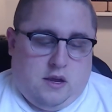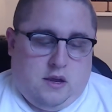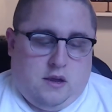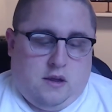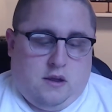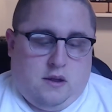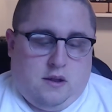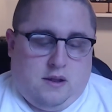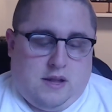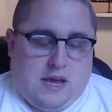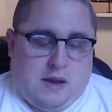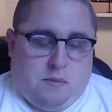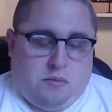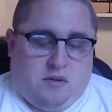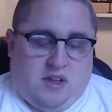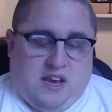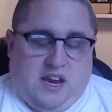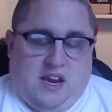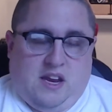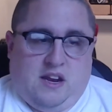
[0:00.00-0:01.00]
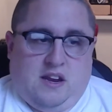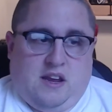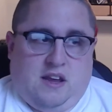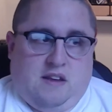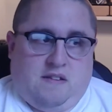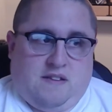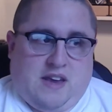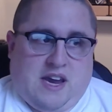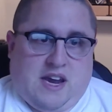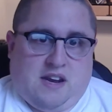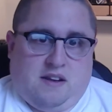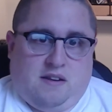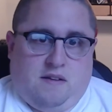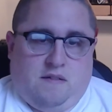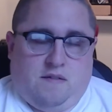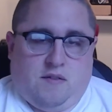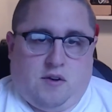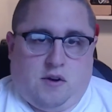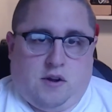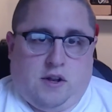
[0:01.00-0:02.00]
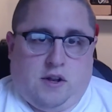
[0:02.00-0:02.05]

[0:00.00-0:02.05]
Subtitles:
that plane is active on their